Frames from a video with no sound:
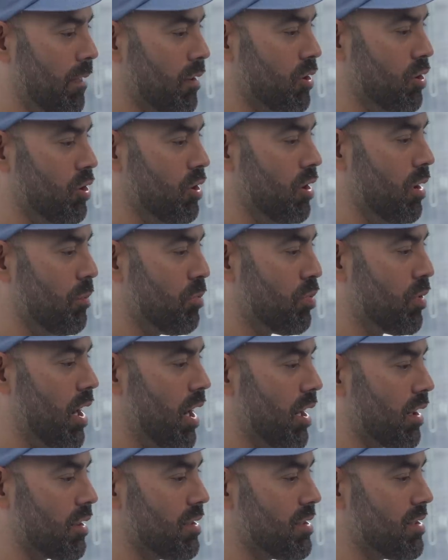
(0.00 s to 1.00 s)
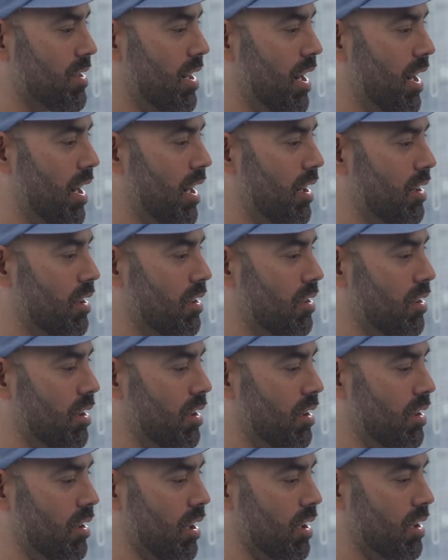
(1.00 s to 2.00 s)
good at product design and,
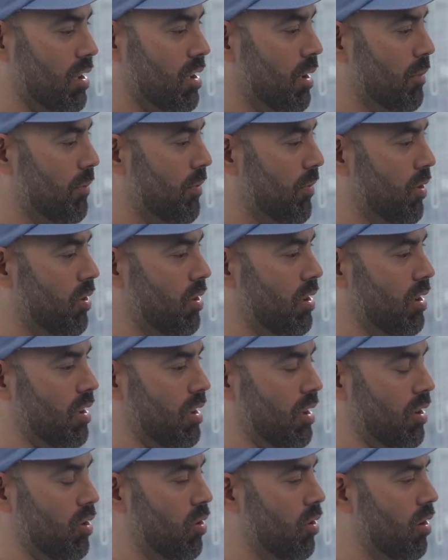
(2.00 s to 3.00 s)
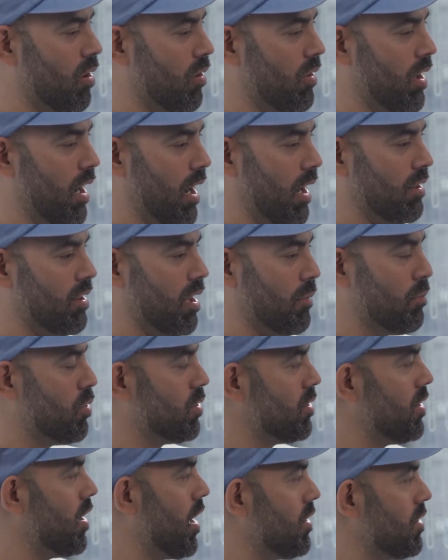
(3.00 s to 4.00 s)
and like comfort and all that. They
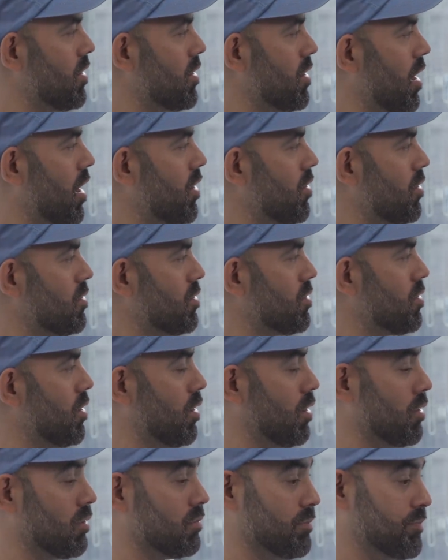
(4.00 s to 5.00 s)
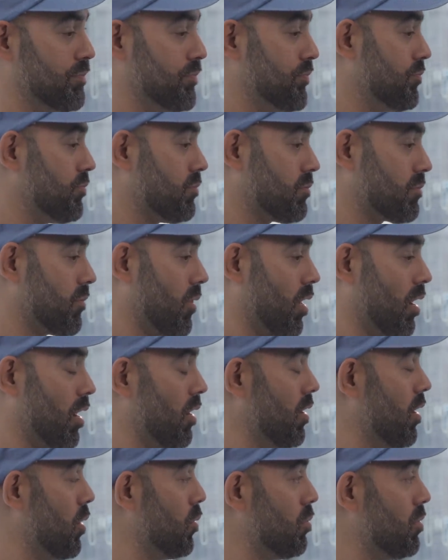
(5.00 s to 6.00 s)
put that together. So,
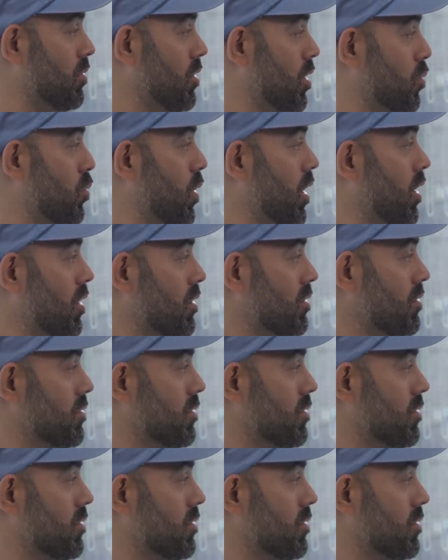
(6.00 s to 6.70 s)
and they're they're winning,